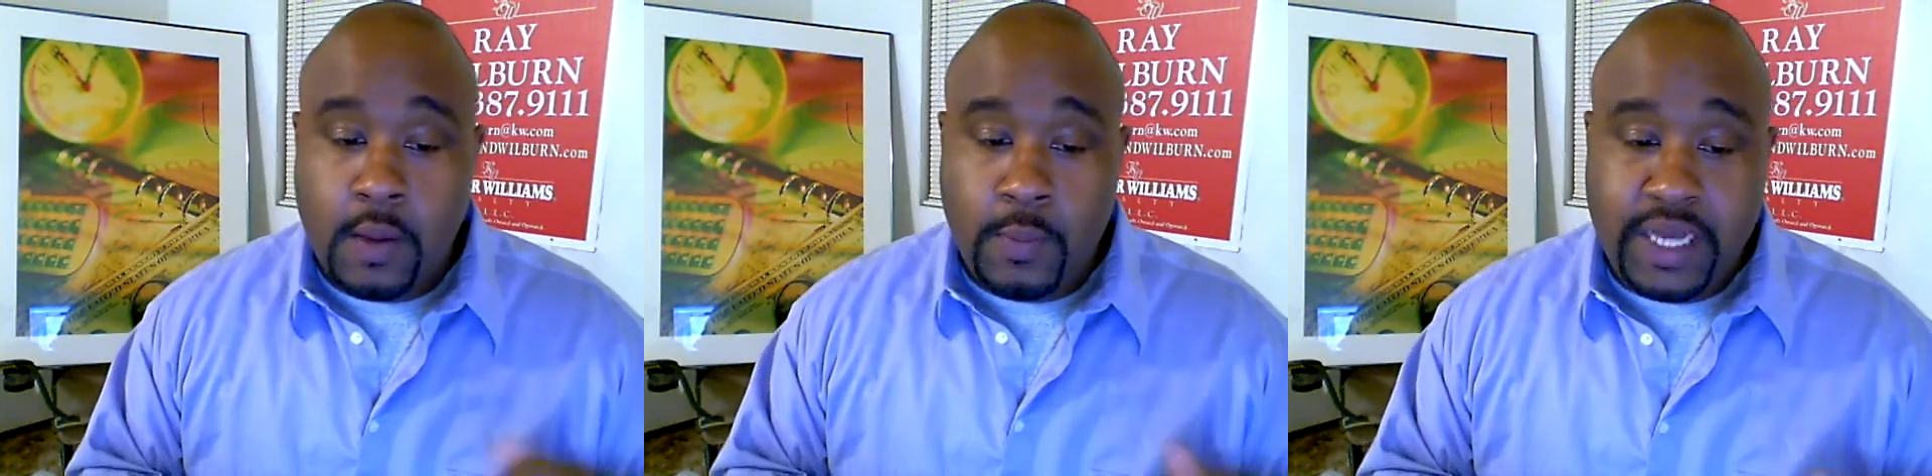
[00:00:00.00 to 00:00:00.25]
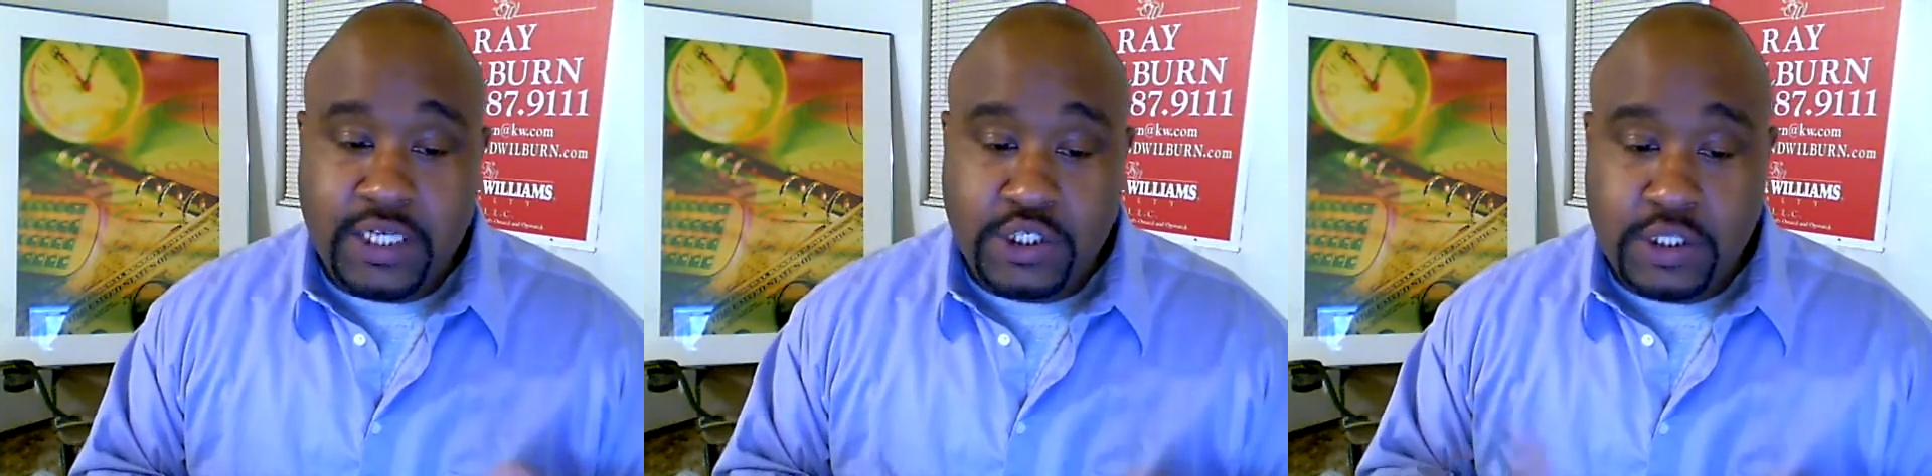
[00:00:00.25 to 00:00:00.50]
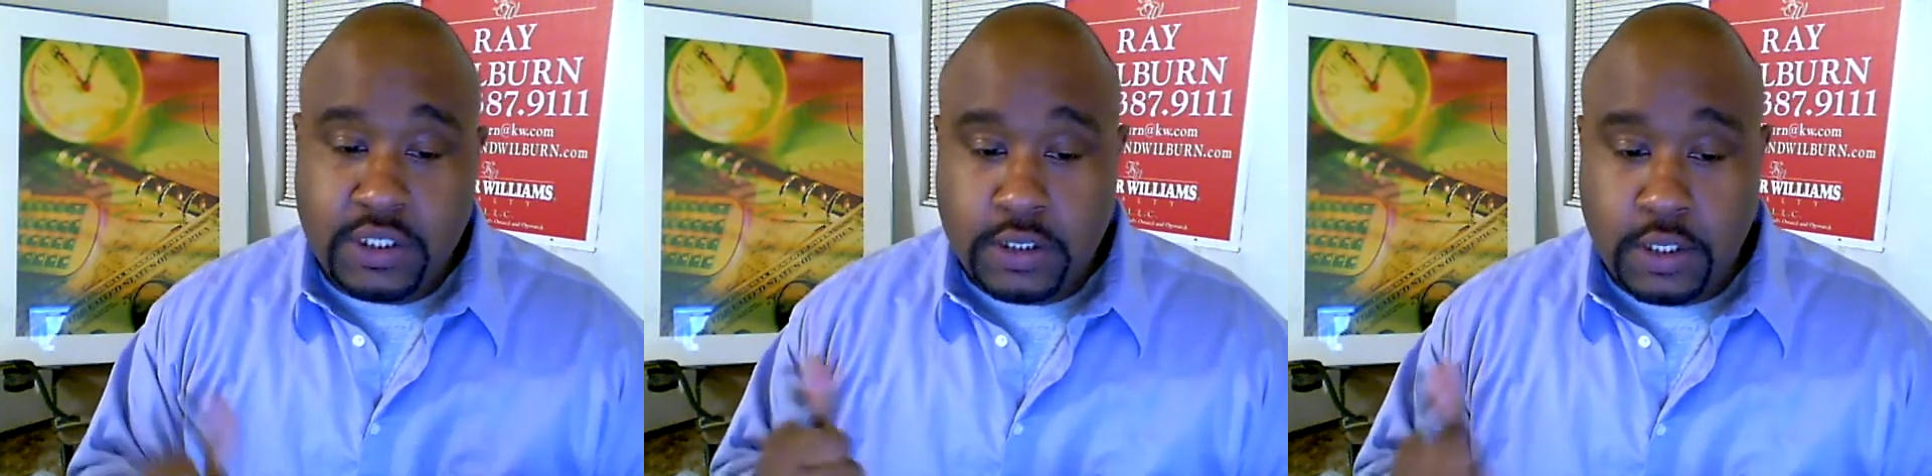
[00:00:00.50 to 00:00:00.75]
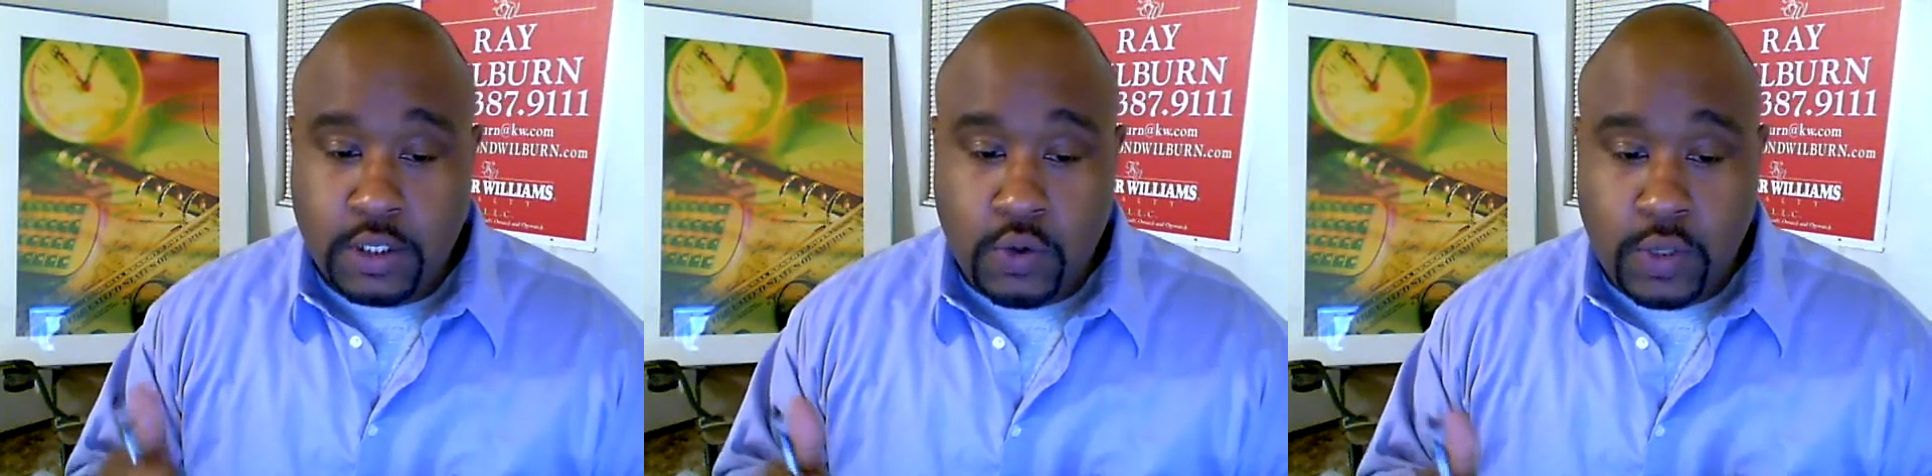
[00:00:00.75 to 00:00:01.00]
pensions,
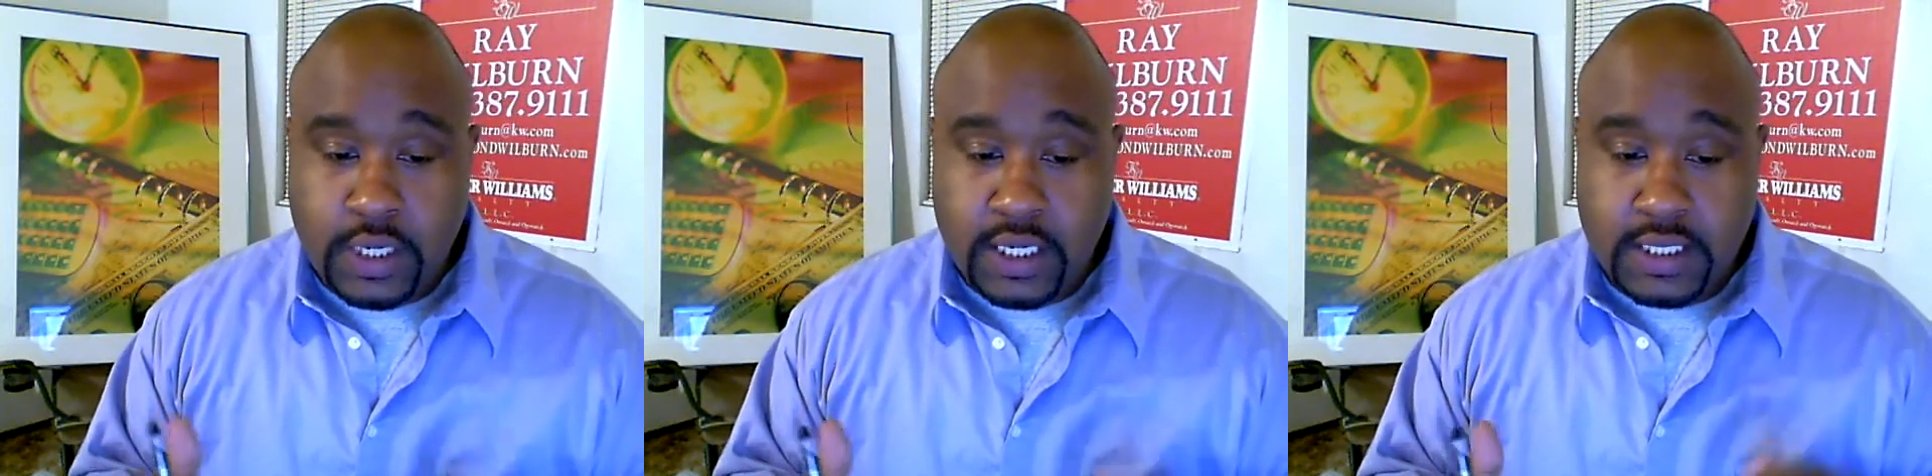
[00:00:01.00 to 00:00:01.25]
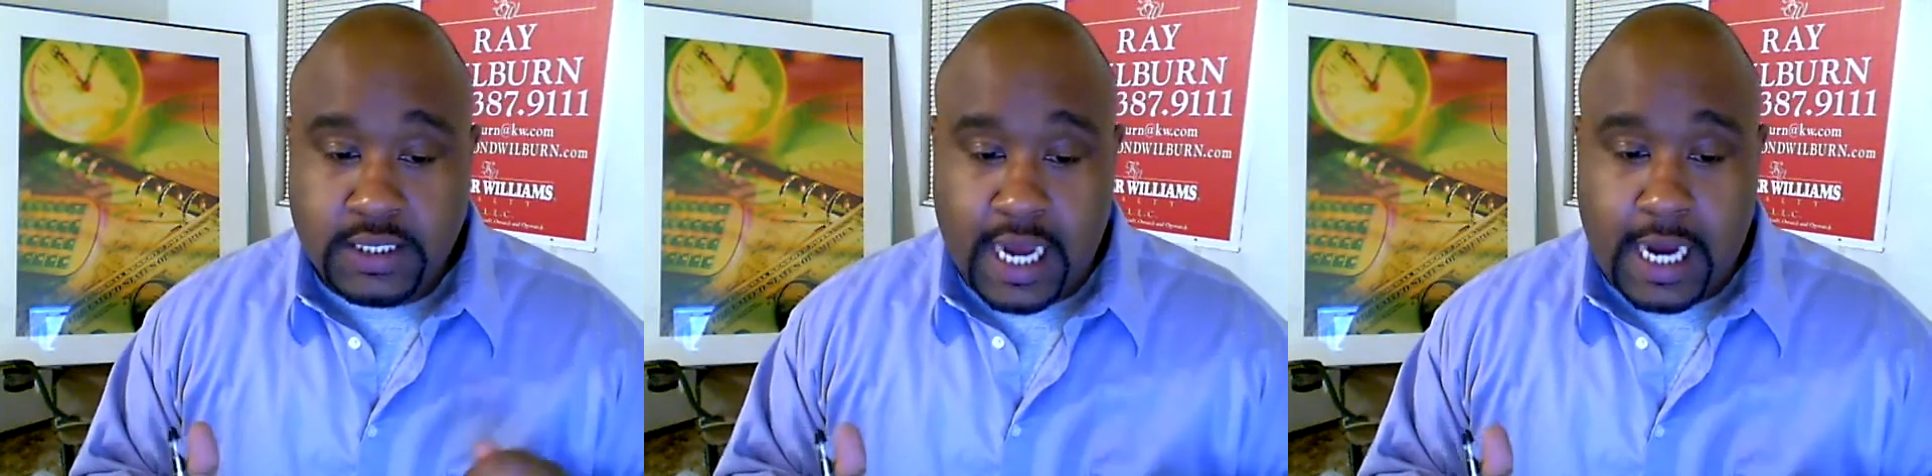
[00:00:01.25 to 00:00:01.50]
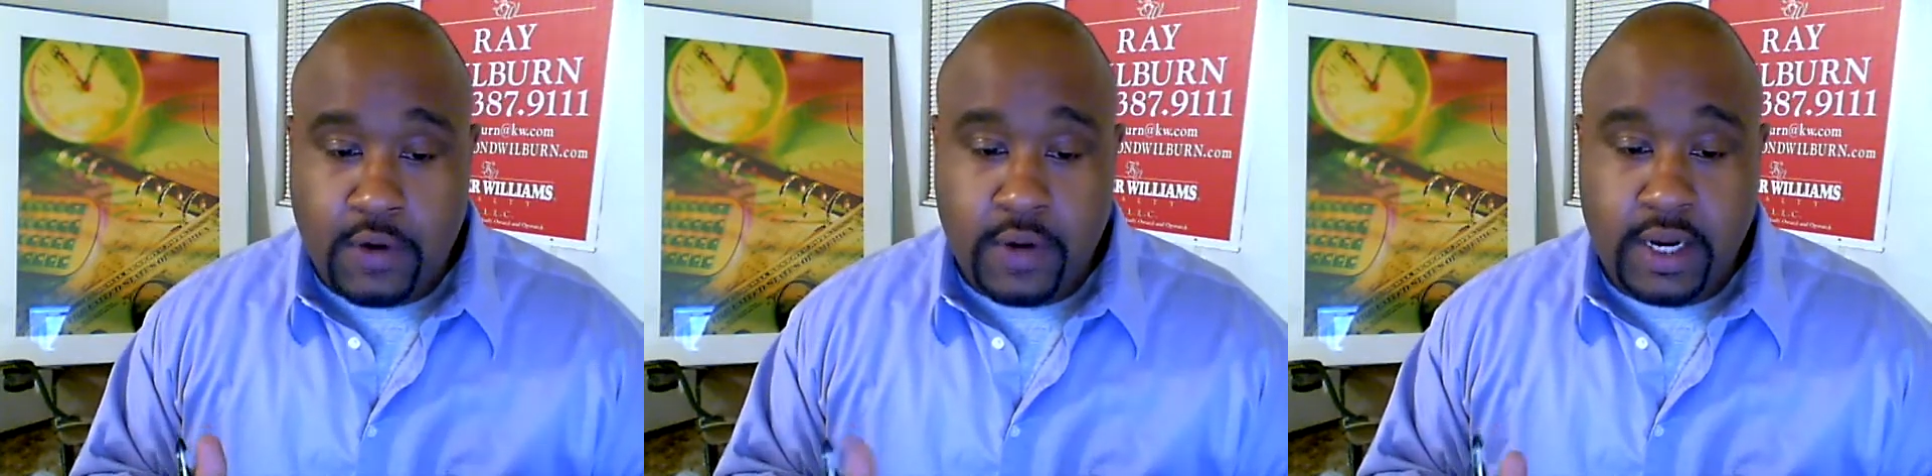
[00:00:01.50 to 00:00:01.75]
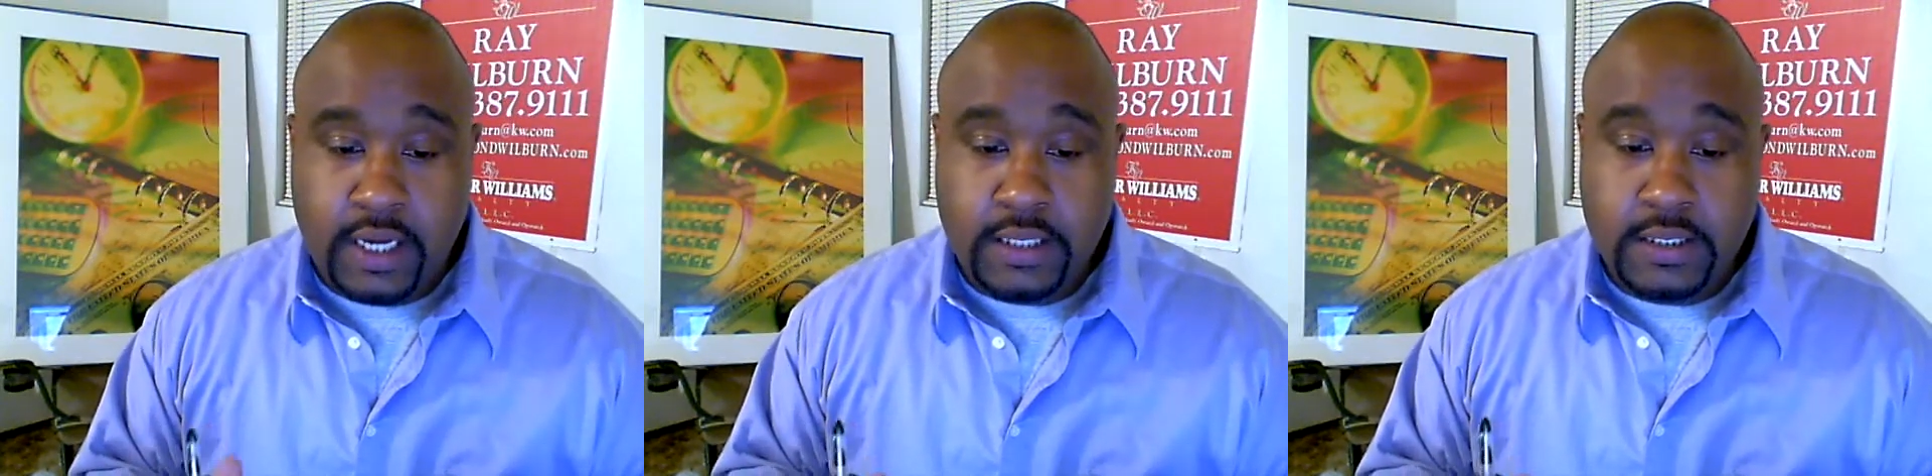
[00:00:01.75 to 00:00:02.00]
annuities,
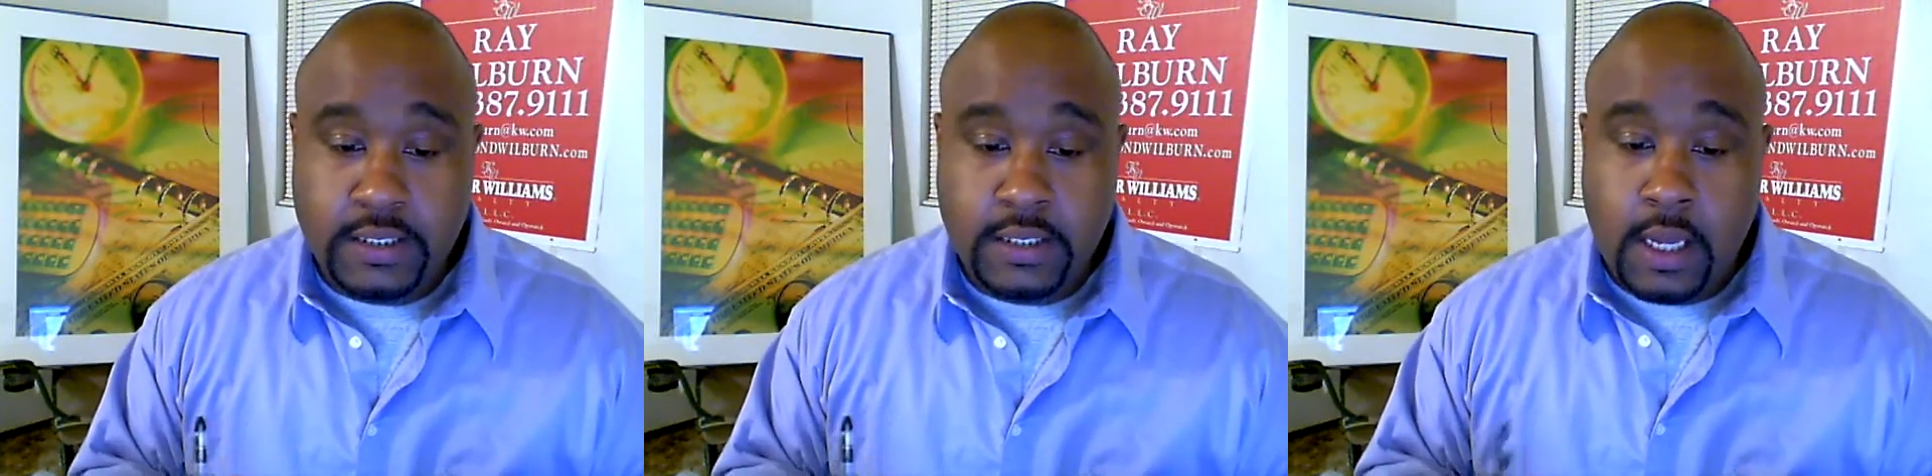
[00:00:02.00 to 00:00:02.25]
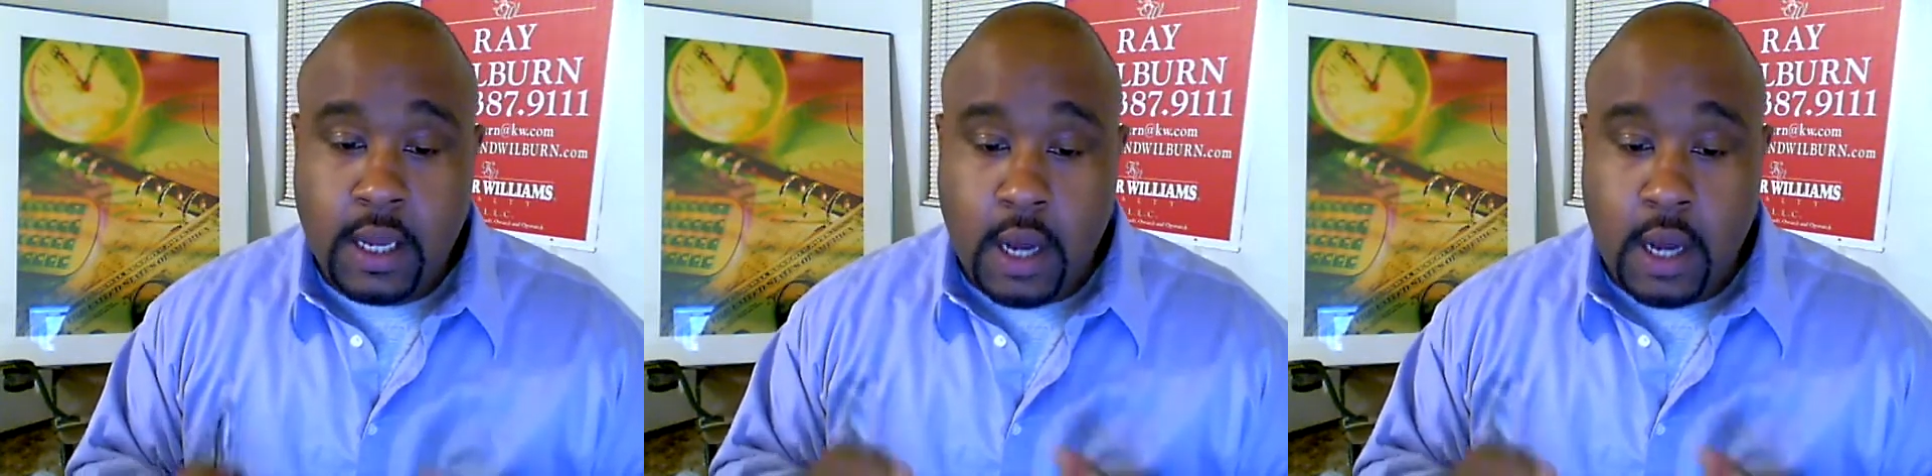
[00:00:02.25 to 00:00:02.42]
IRAs,